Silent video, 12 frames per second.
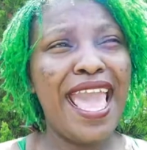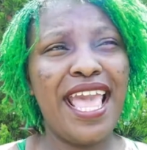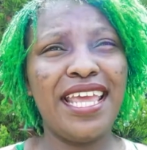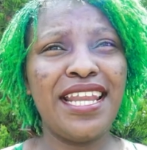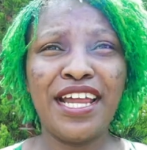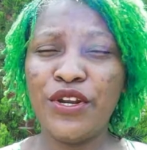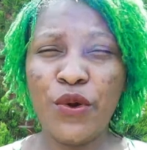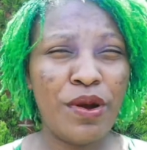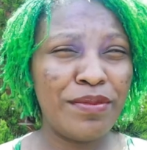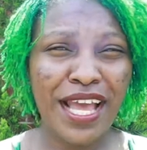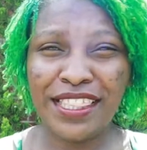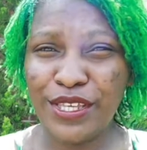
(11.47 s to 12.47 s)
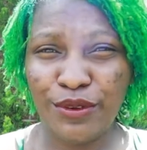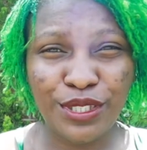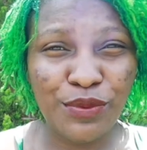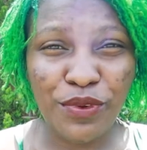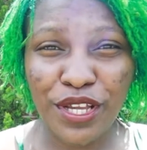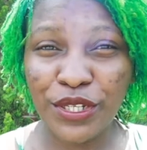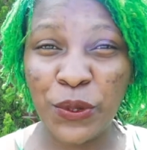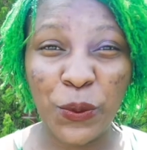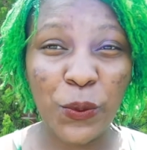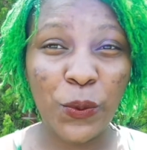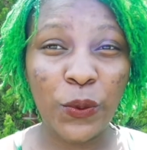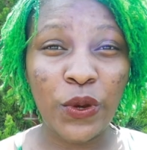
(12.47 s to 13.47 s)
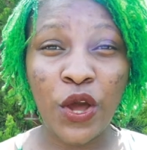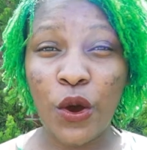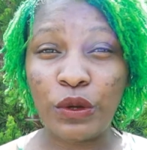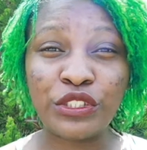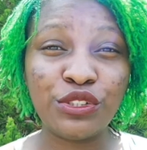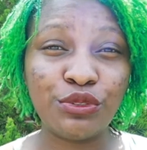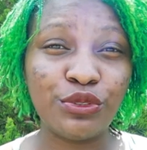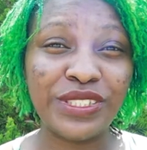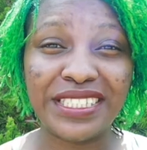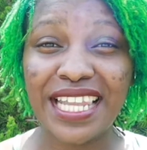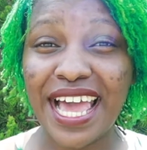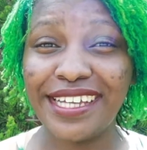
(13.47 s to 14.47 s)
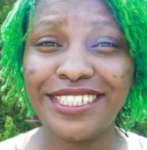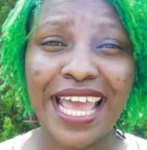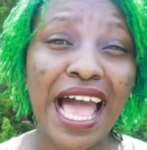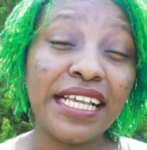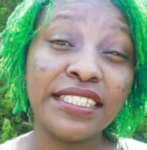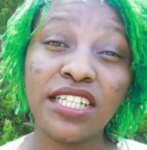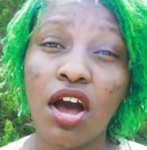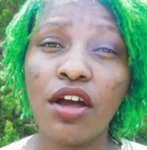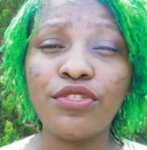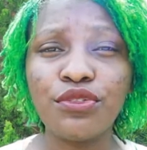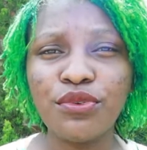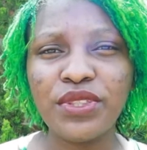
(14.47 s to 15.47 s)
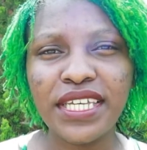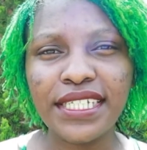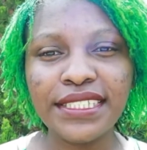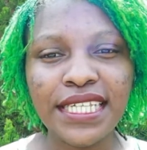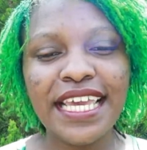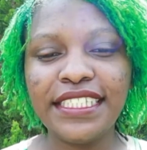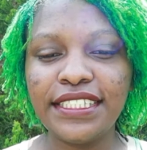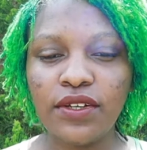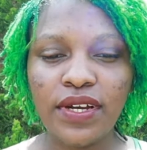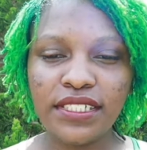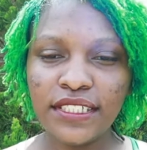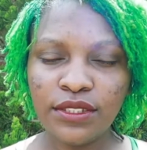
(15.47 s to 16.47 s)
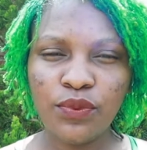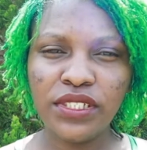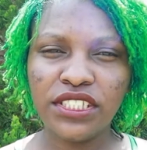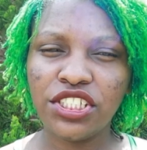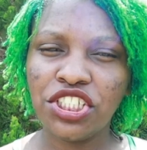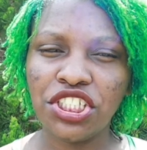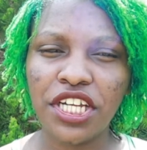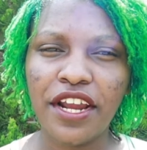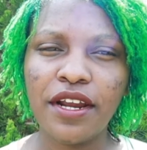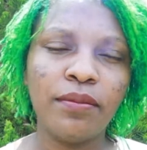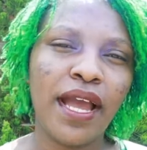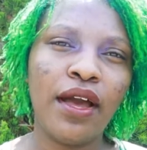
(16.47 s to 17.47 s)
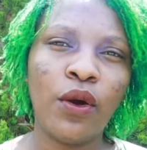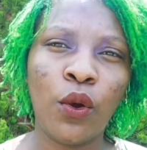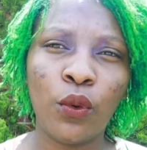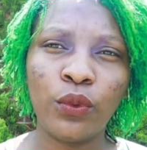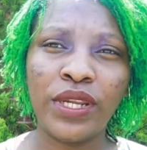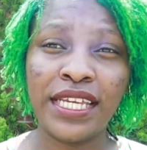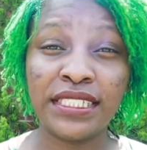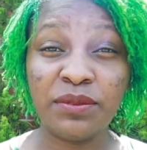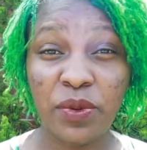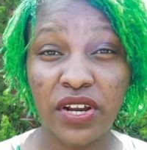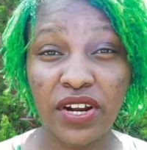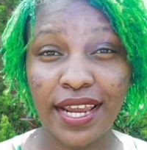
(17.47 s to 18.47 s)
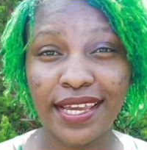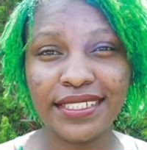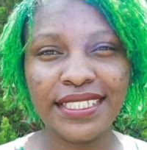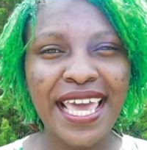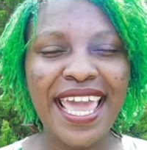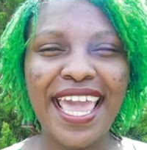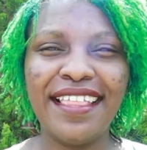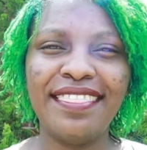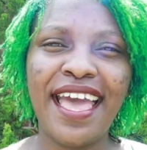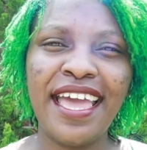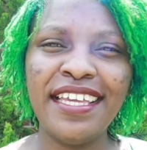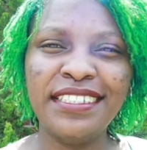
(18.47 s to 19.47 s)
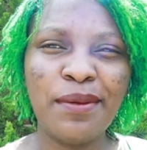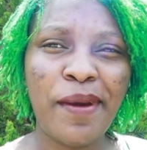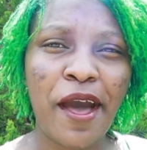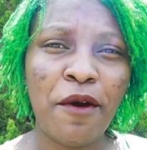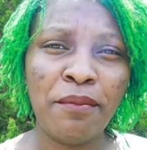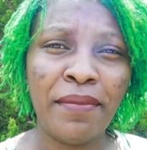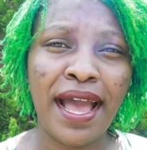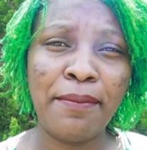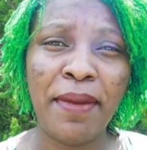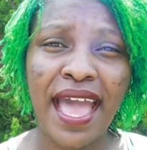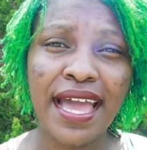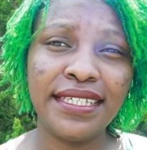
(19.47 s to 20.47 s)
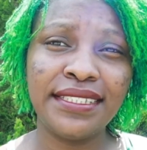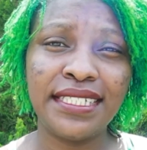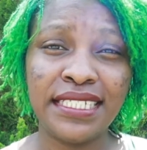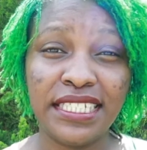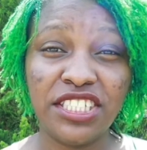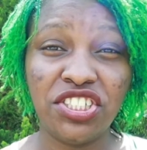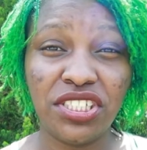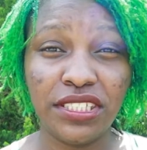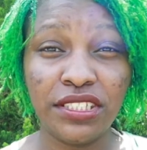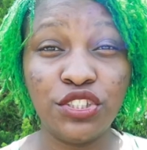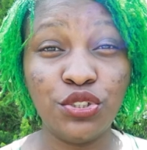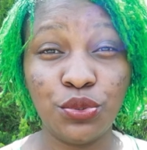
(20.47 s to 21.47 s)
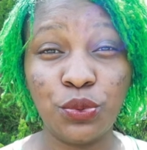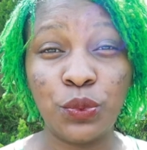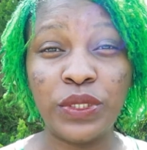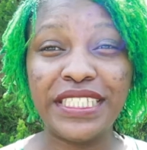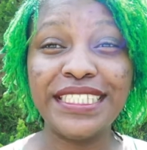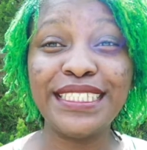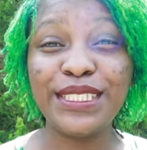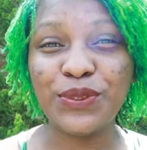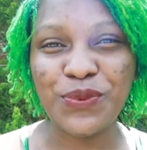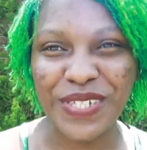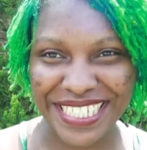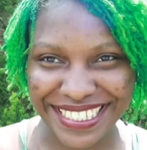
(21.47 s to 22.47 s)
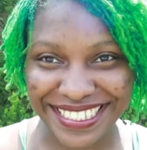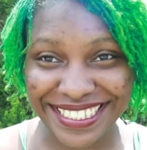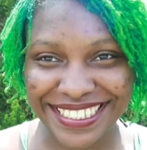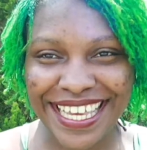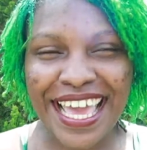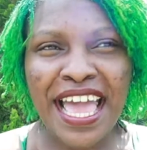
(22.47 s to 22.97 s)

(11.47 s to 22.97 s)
And I know I'm not the only one who goes through slash has gone through this. And so I just want to share my own experience. And that is about my past addiction to sweets.